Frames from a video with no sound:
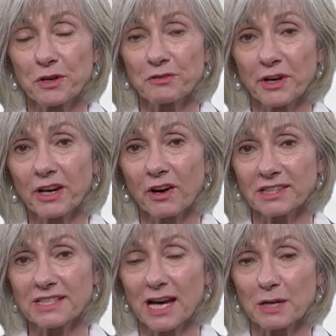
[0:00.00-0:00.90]
a very long
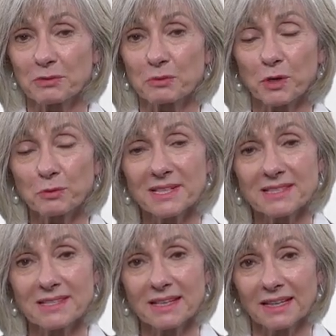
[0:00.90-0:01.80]
time, but what we're
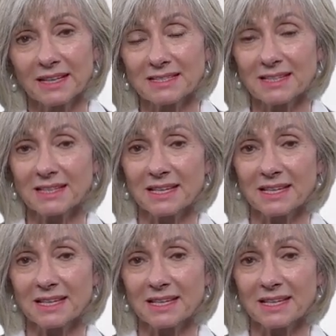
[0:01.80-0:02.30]
seeing is that